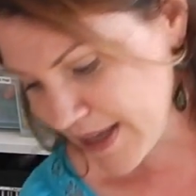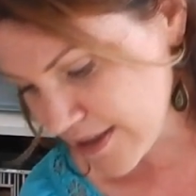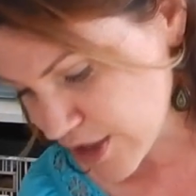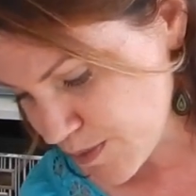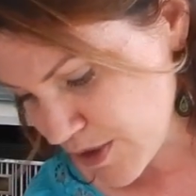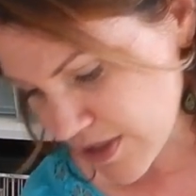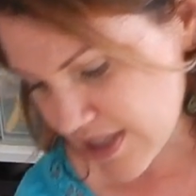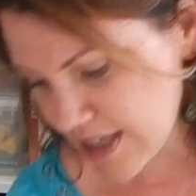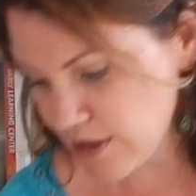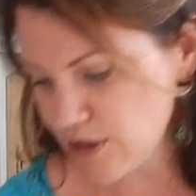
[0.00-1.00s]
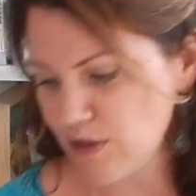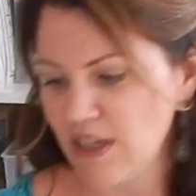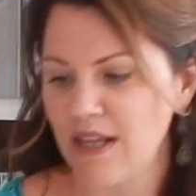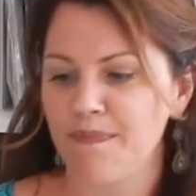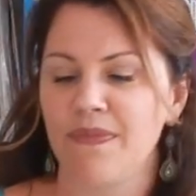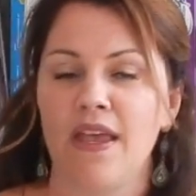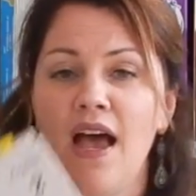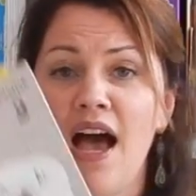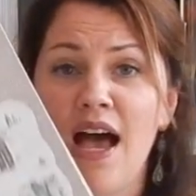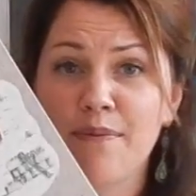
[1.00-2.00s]
English books, including
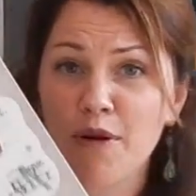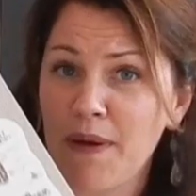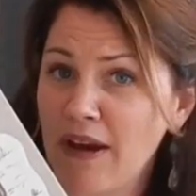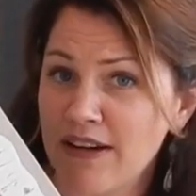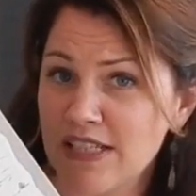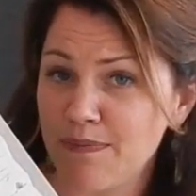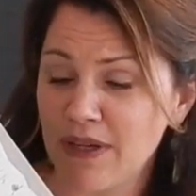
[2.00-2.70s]
Preparing to